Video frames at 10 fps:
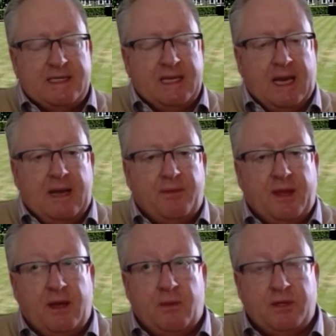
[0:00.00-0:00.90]
to get out
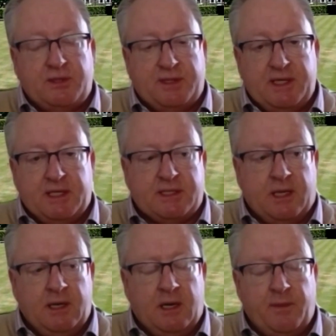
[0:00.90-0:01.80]
there once you see the
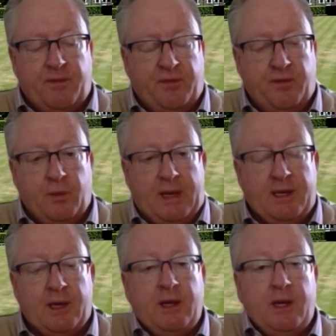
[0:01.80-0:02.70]
sun coming through the window,